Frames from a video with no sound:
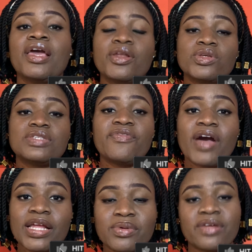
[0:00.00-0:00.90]

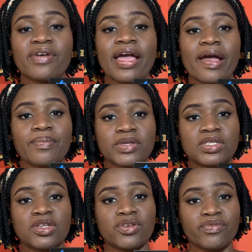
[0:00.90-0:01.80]
notified whenever I post a
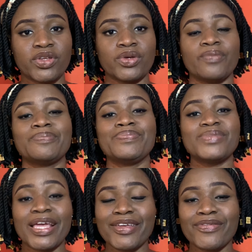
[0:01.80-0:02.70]
new video.
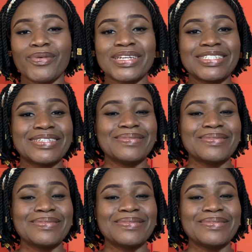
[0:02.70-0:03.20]
Thank you for watching.